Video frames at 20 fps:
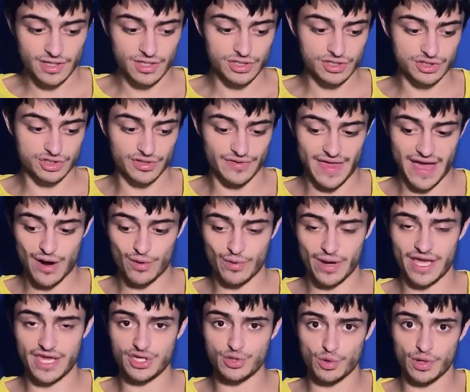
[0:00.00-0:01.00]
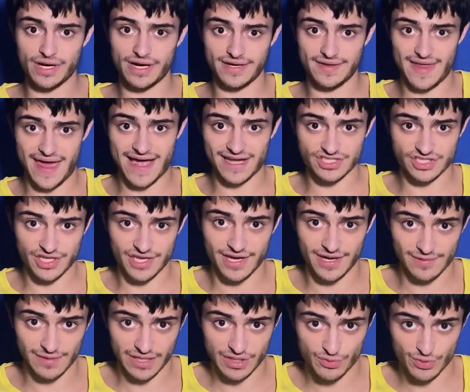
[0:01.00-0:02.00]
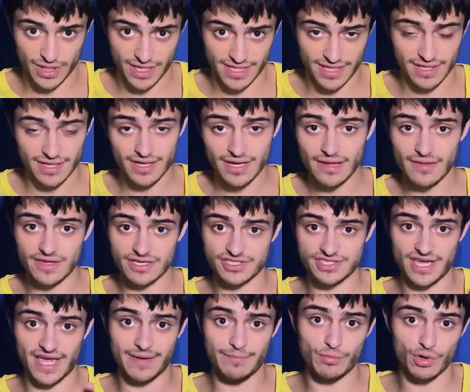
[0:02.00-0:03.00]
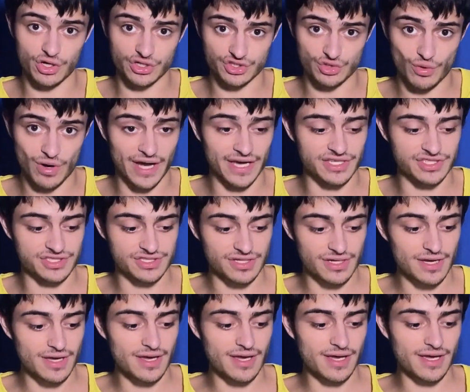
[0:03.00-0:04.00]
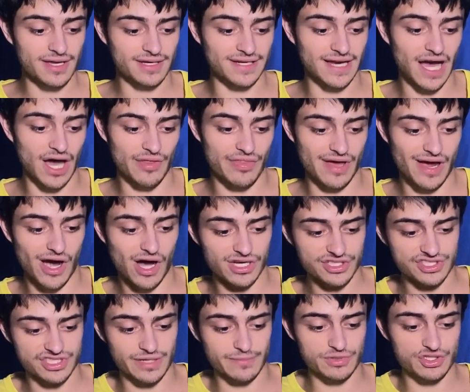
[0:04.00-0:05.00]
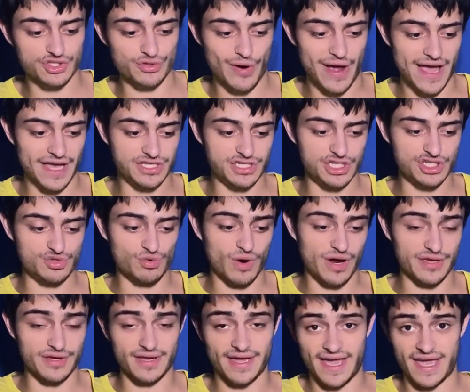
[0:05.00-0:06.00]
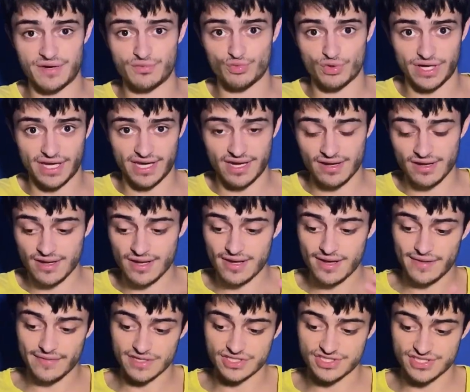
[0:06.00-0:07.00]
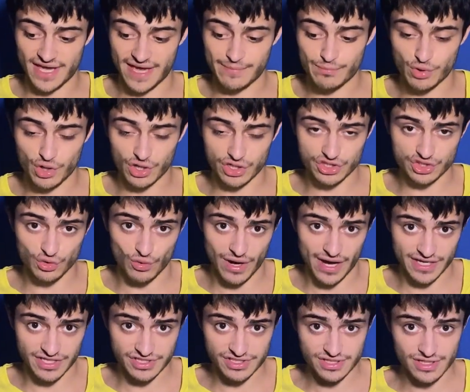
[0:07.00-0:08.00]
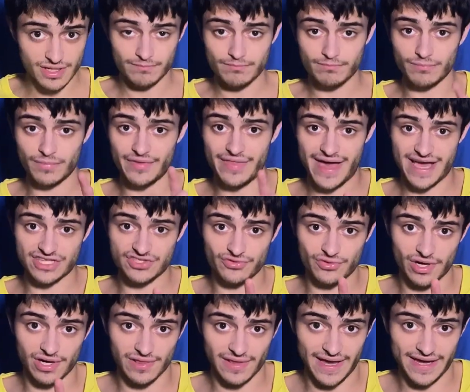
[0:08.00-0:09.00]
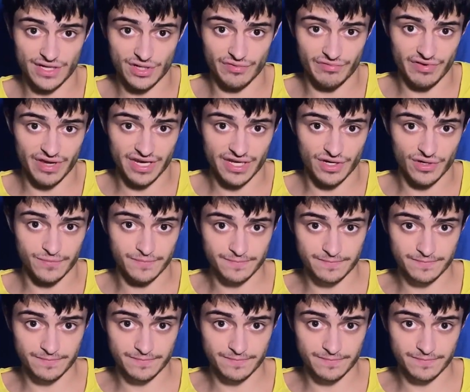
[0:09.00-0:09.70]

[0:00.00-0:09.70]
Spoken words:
So that way you wouldn't accidentally read the same book twice. Now, there are some strategies where you can read the same book twice, but that's for a later video.